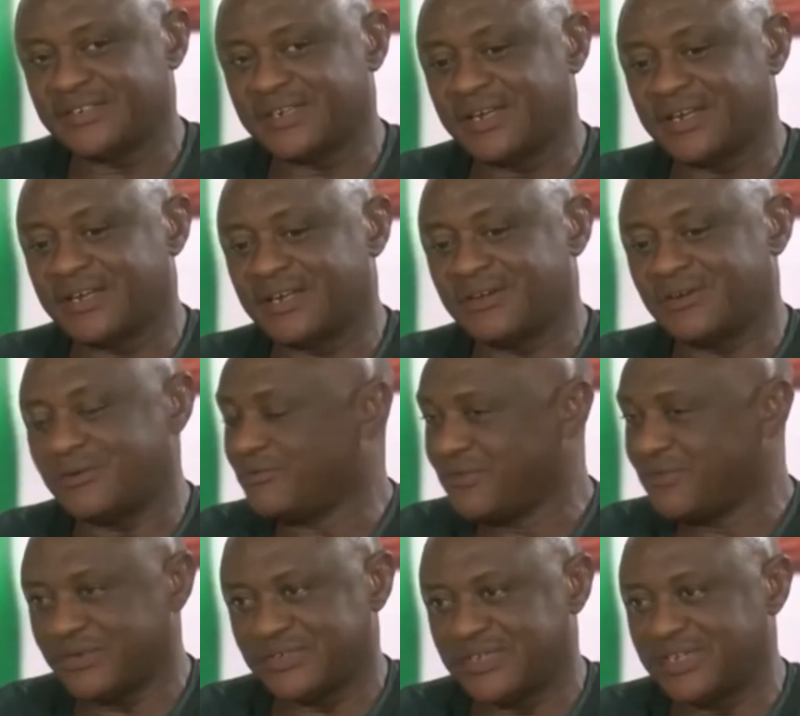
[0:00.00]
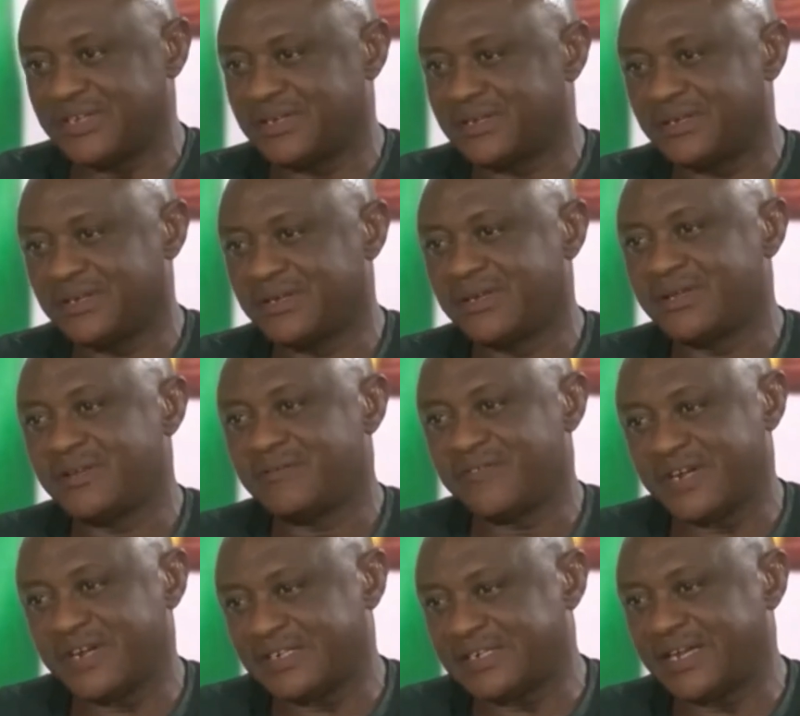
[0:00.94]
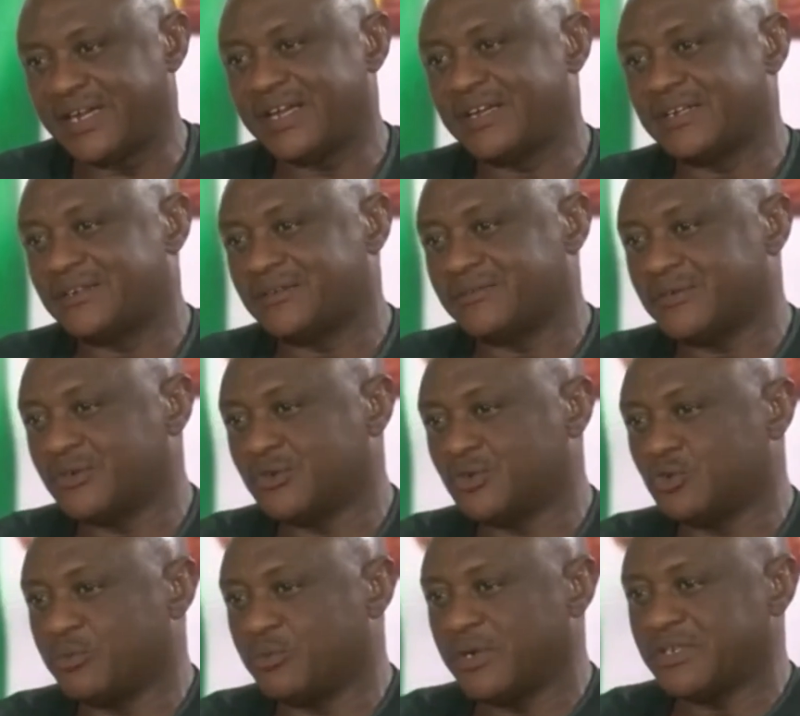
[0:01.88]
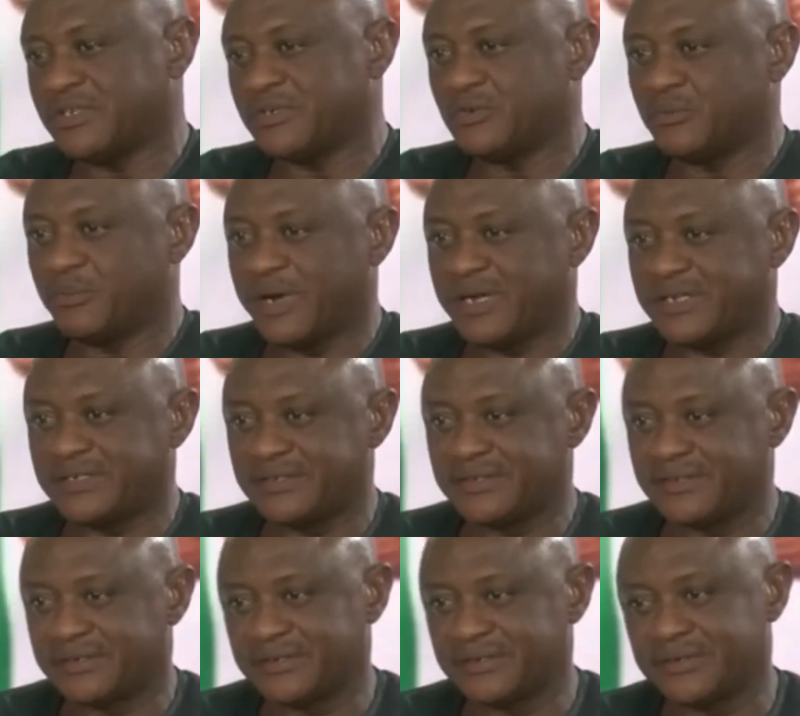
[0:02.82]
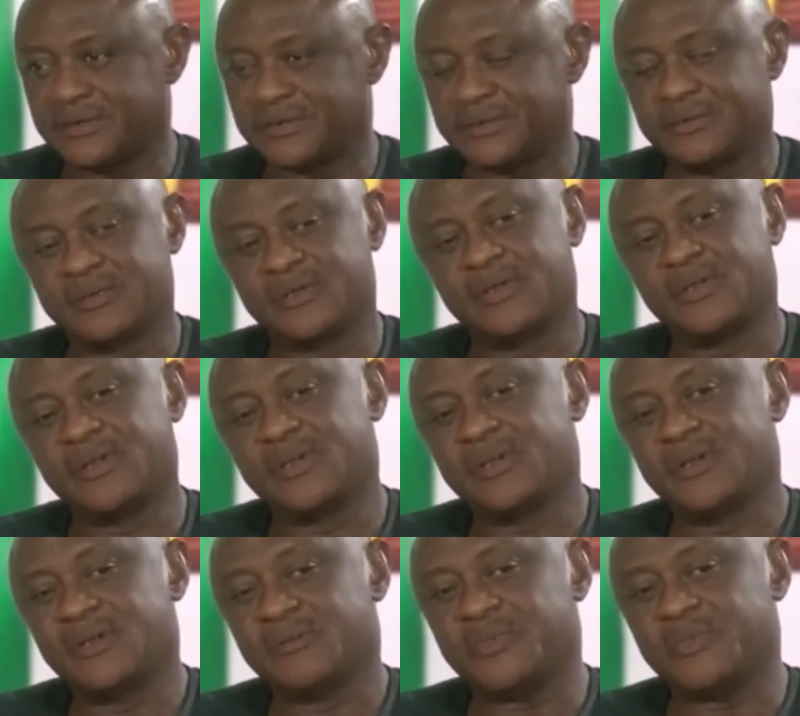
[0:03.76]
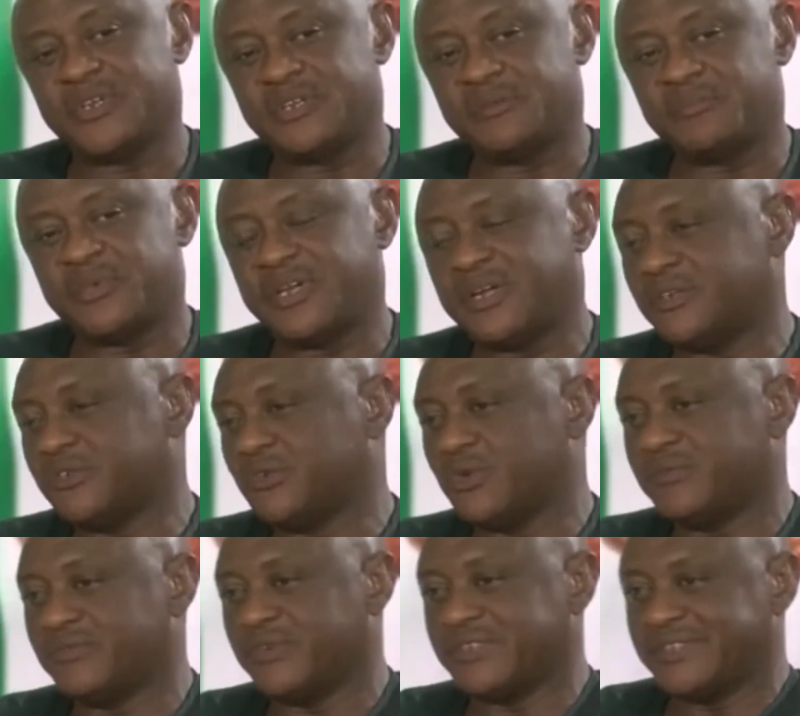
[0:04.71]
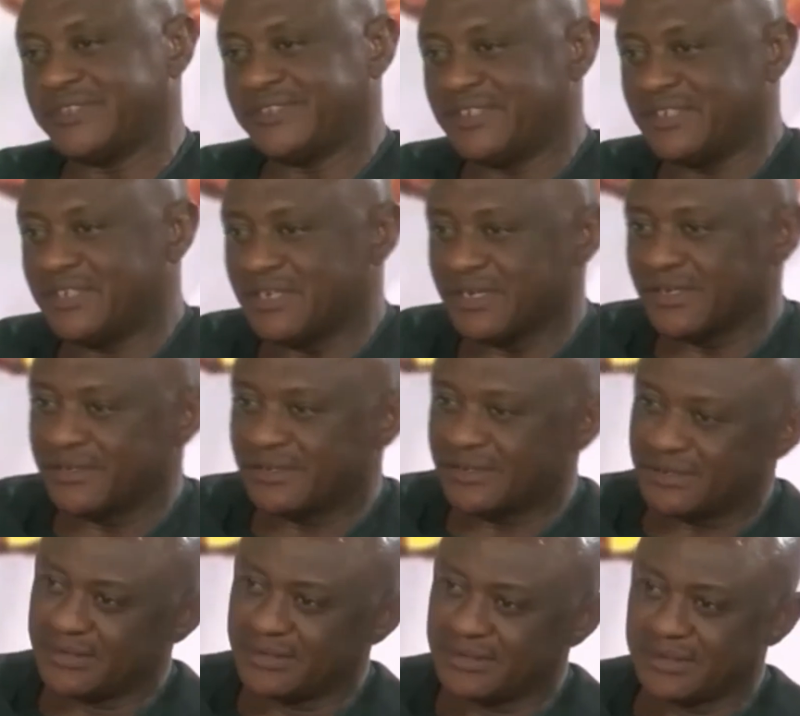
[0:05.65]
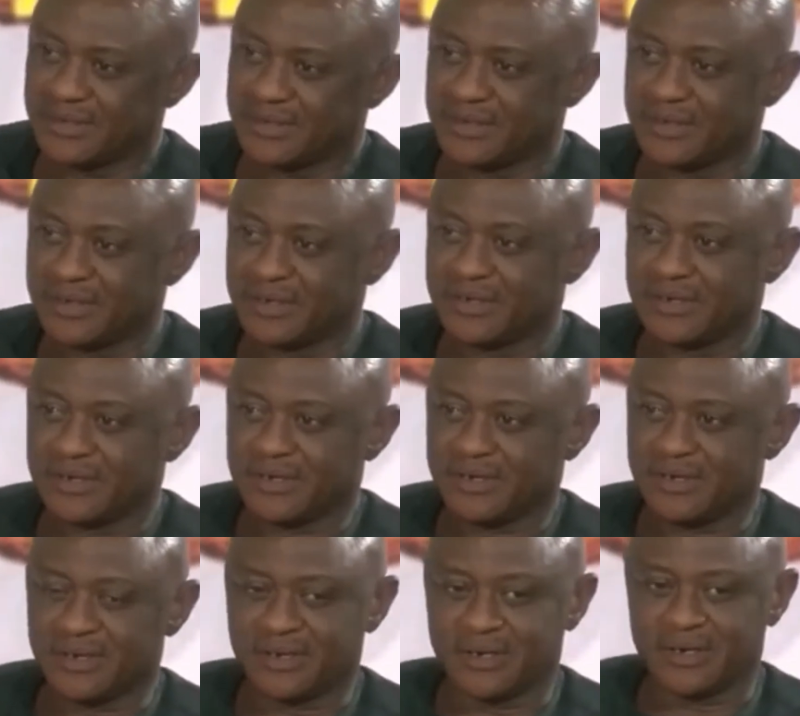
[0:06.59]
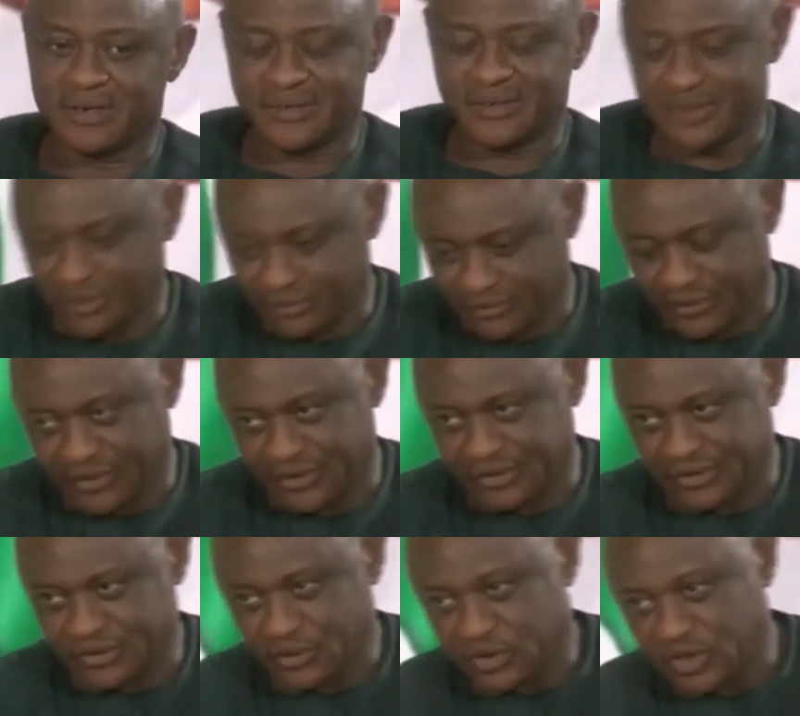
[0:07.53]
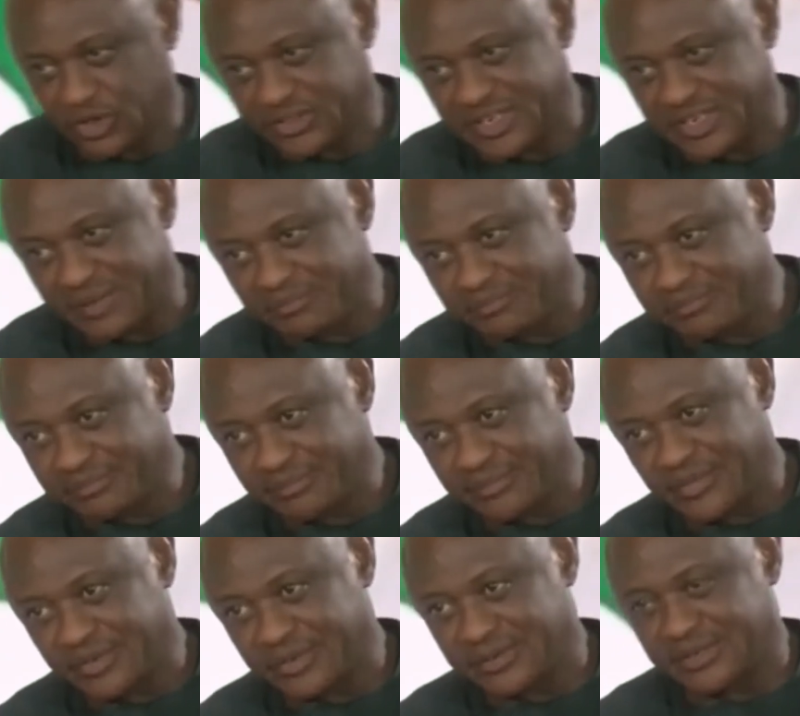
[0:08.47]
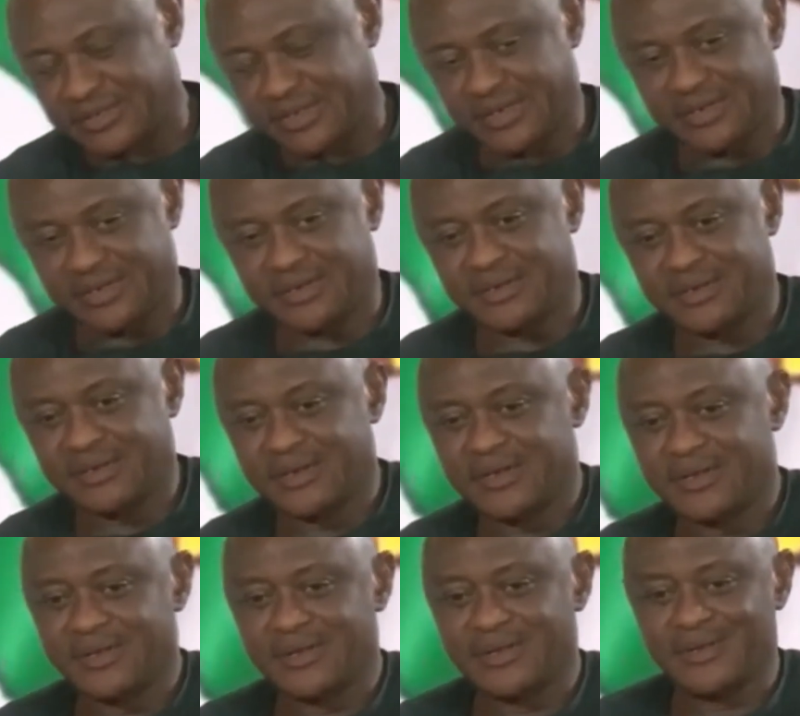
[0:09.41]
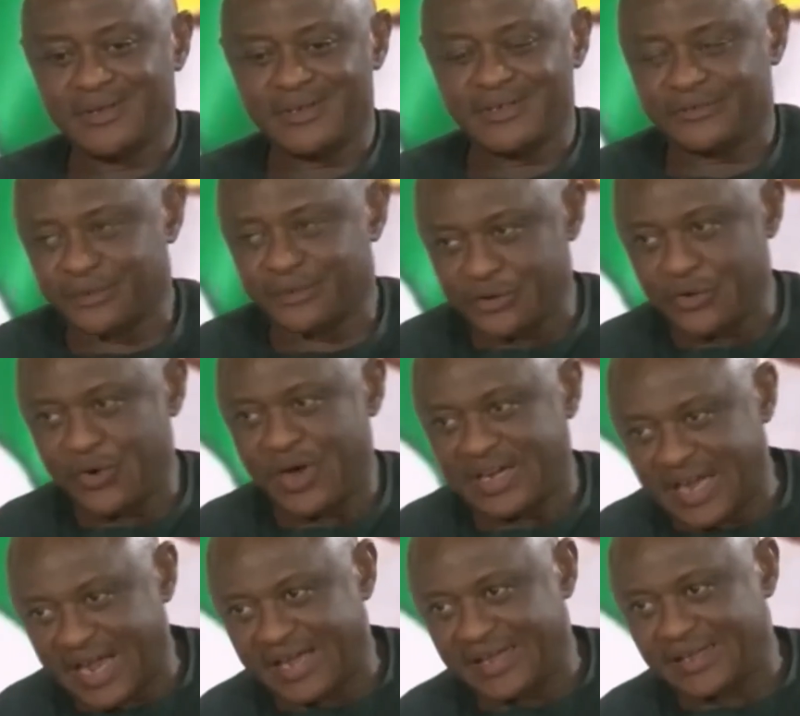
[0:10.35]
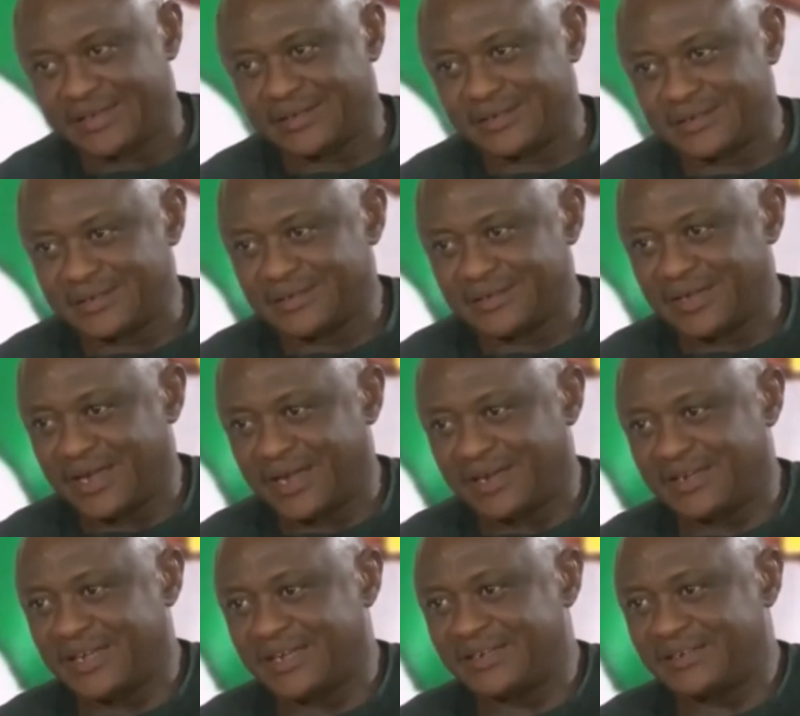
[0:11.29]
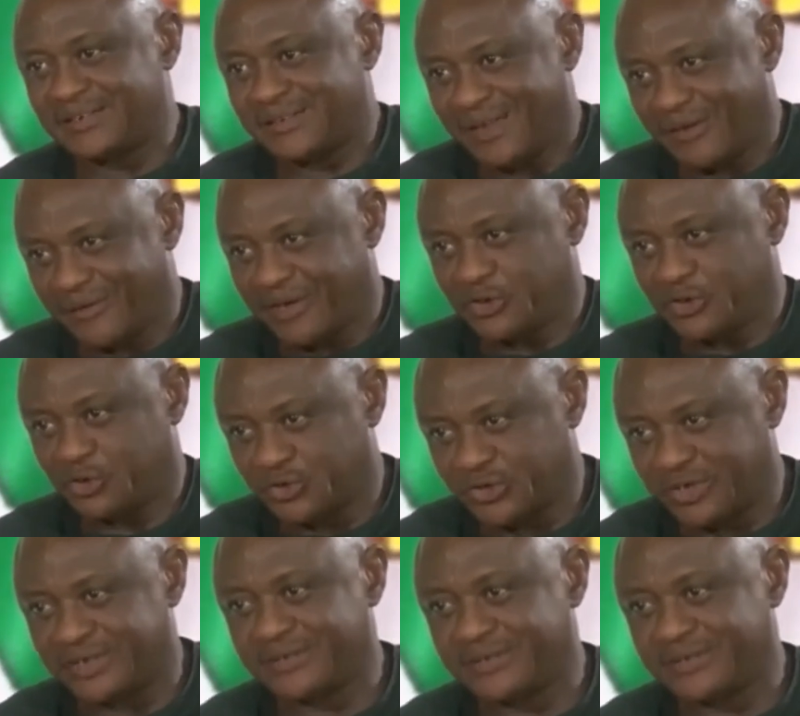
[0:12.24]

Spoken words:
are obviously very tired of those two political parties. You know, PDP held sway for 16 years. It's not for us to judge them, but it's for you and I, and then our children,